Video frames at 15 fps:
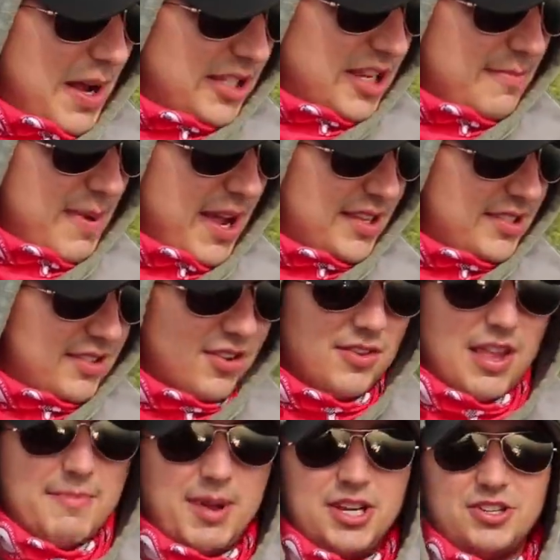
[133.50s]
musky baits,
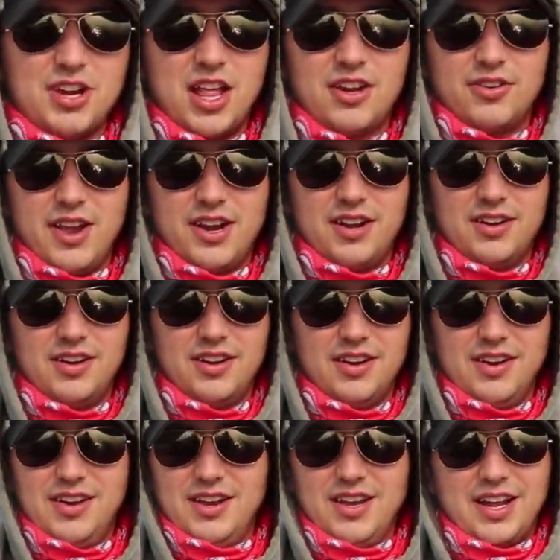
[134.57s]
throwing that big Shallow Raider,
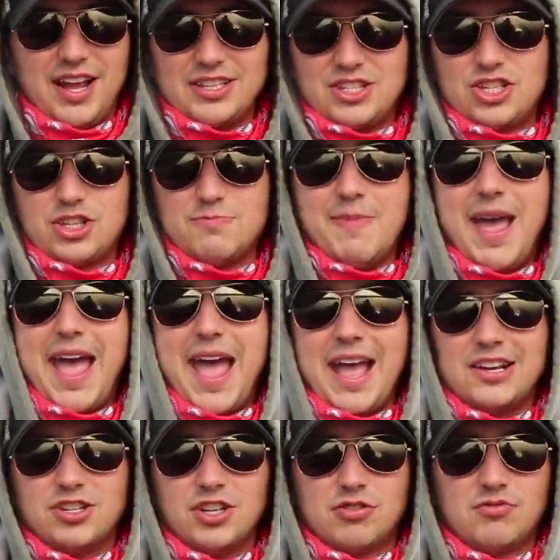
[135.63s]
got
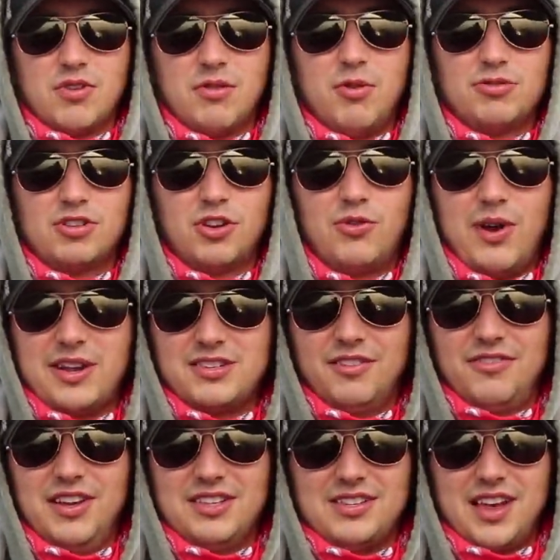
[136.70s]
smashed. This is one of the most
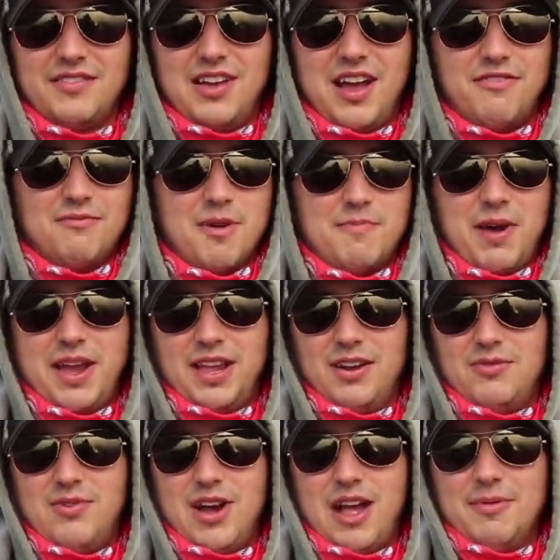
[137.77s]
aggressive hits I've got from a pike in
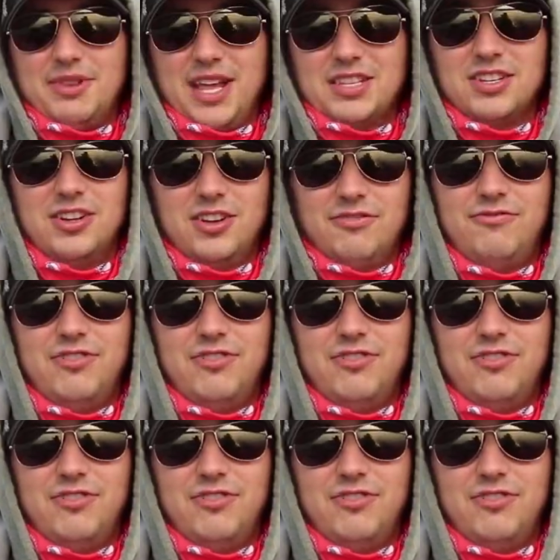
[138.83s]
a while, but that's a good